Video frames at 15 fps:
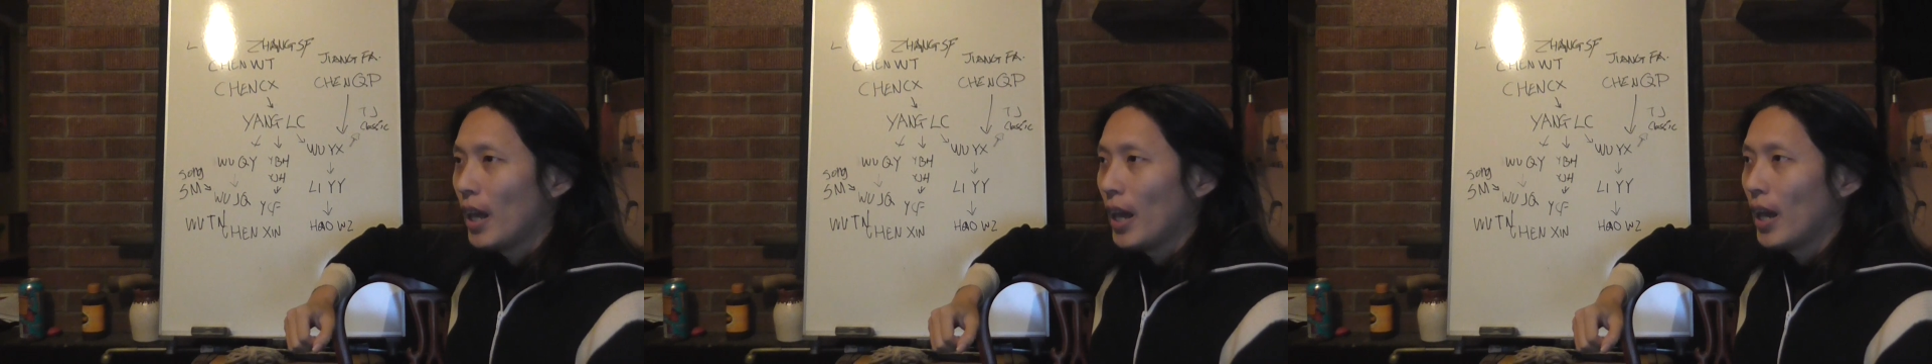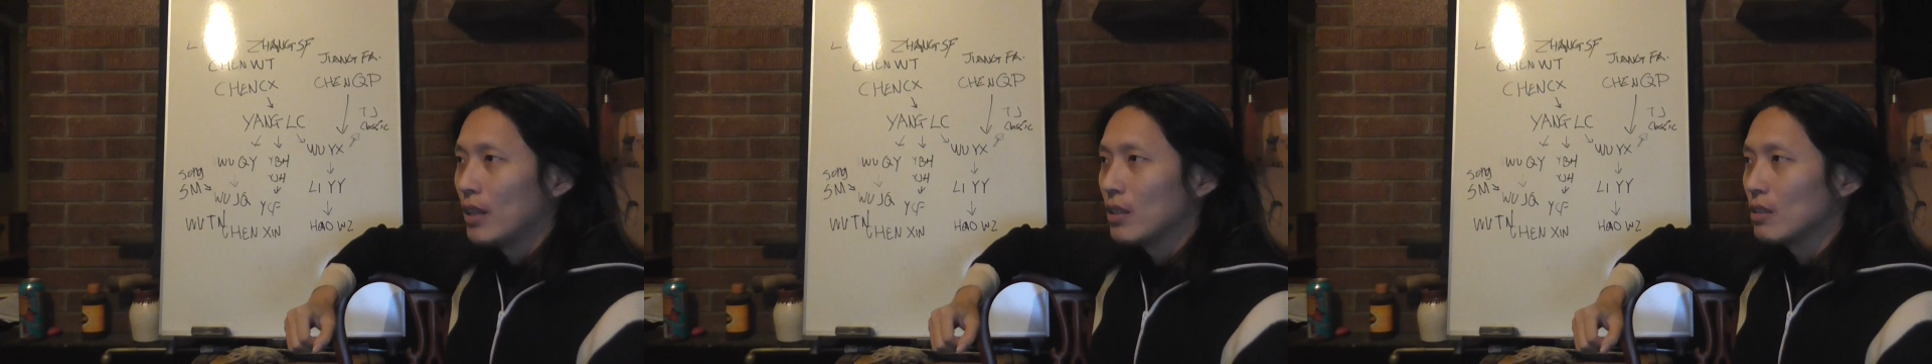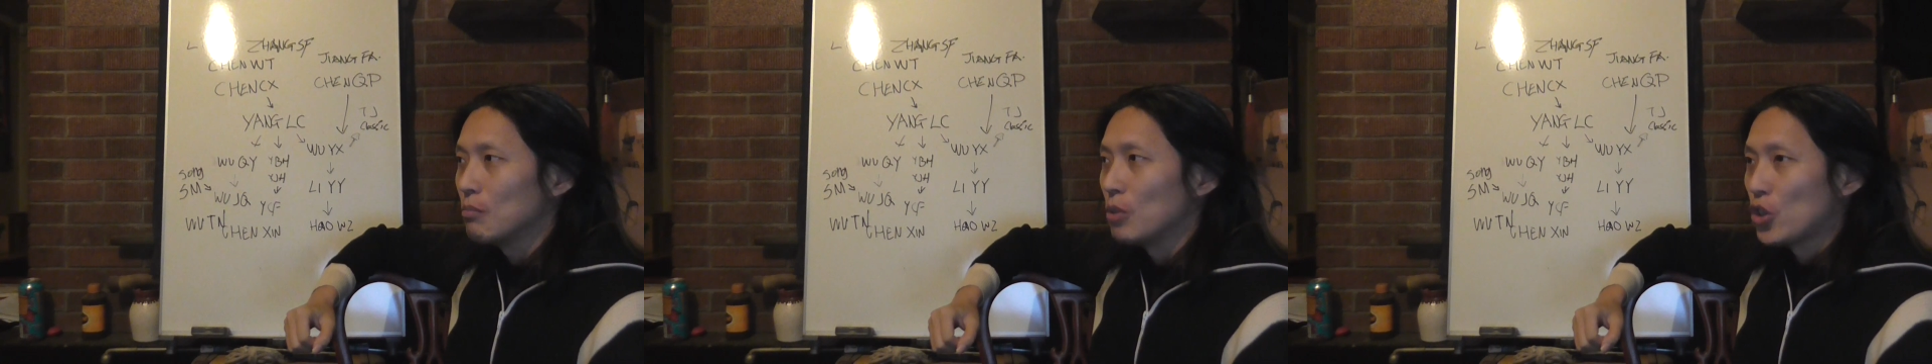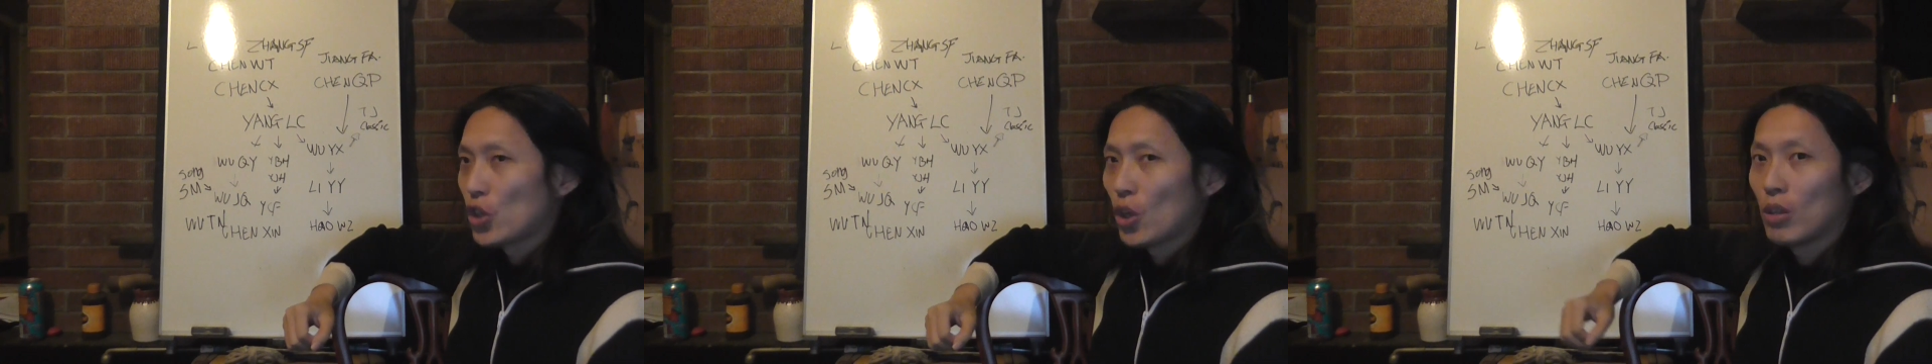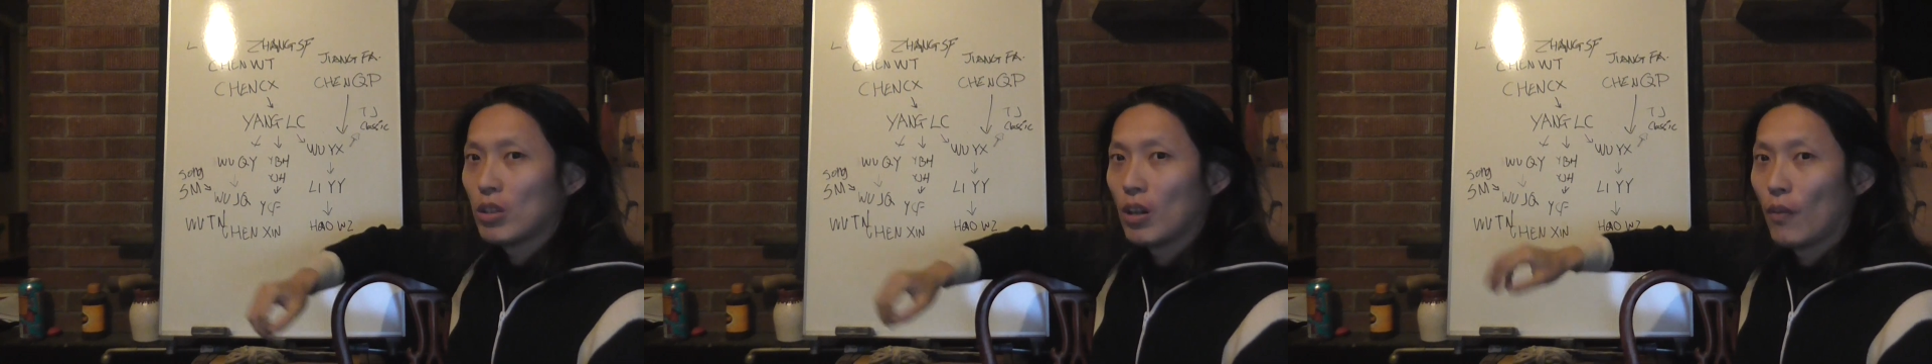And
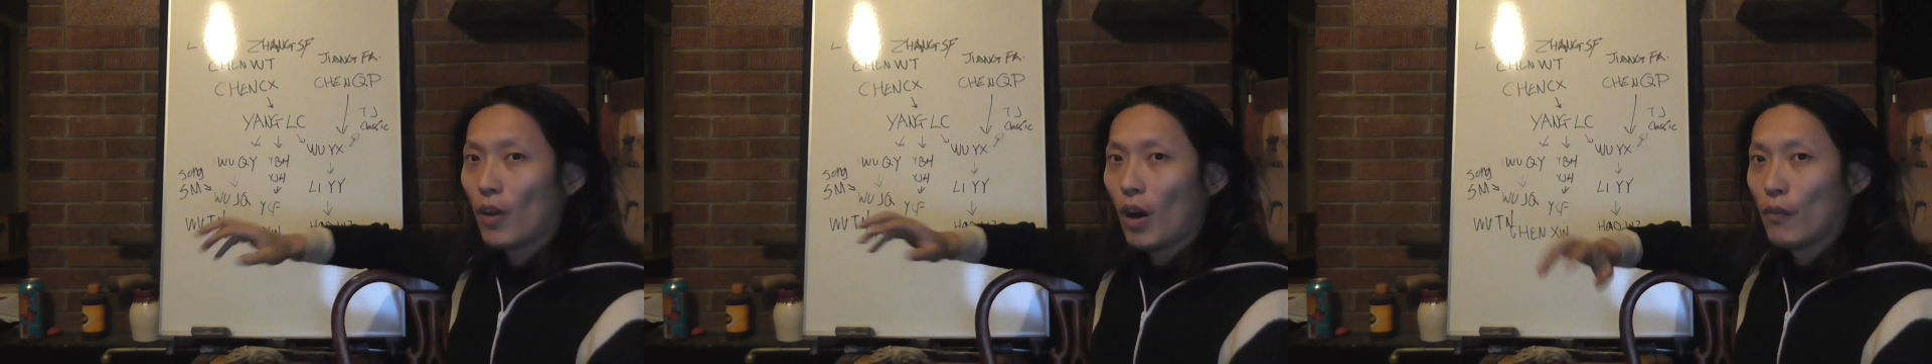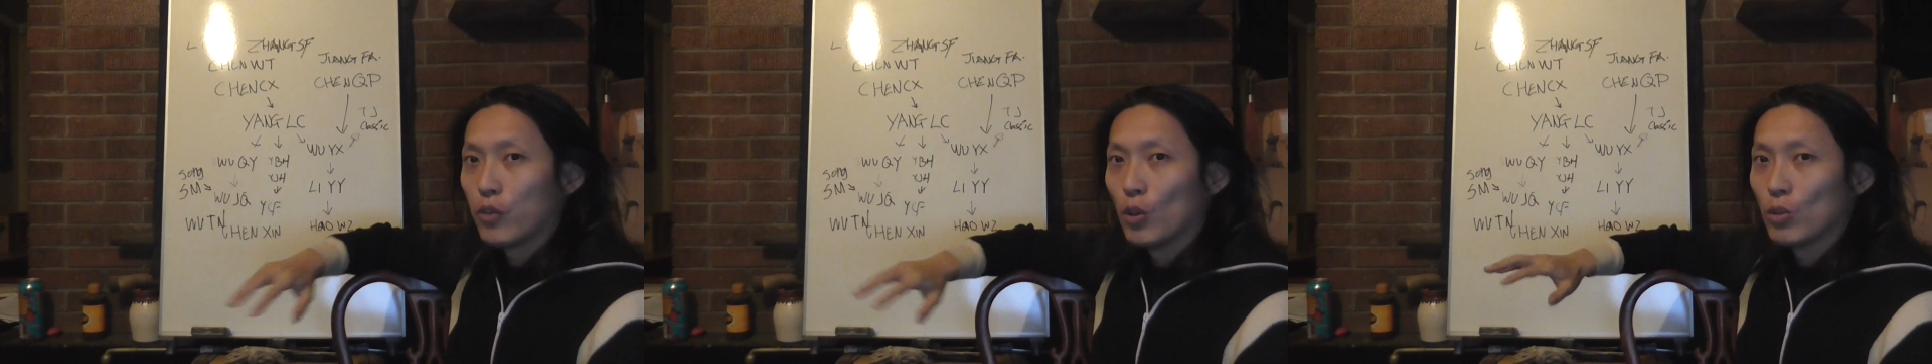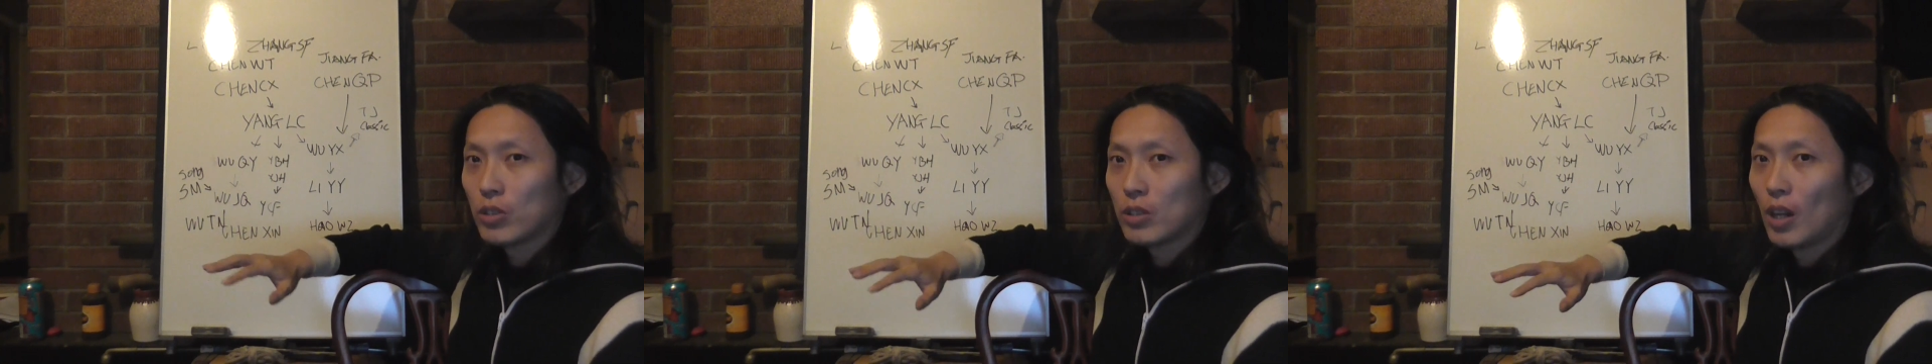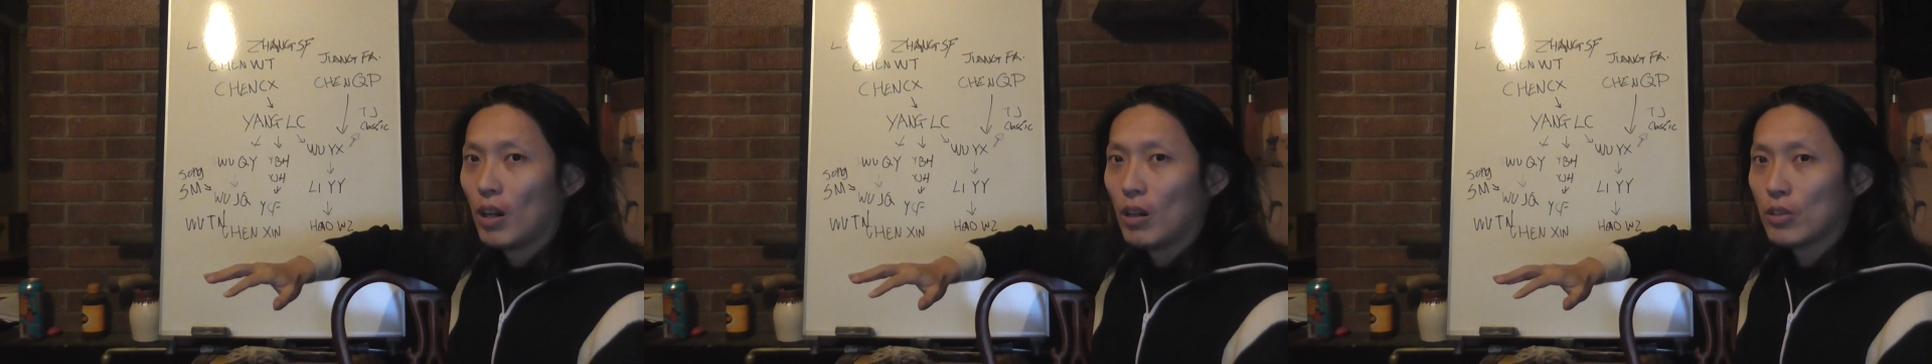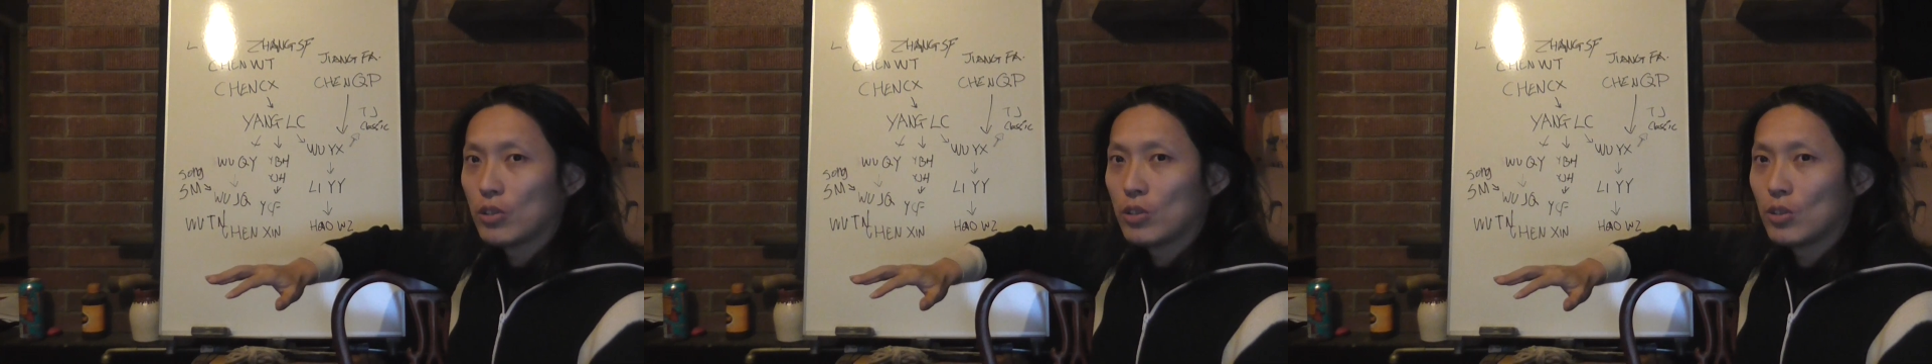majority of those
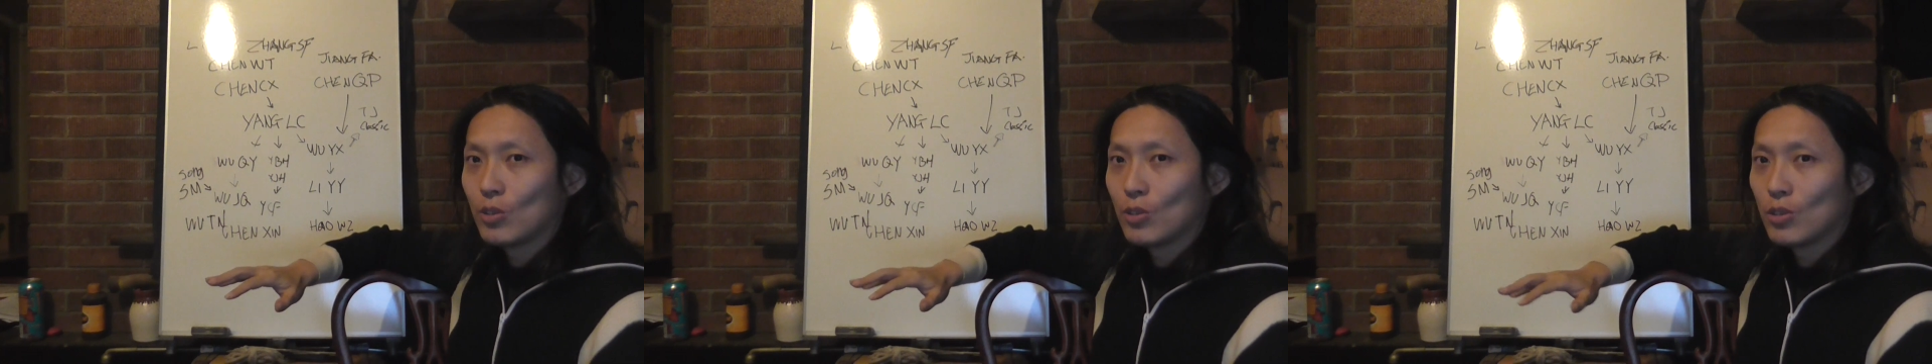styles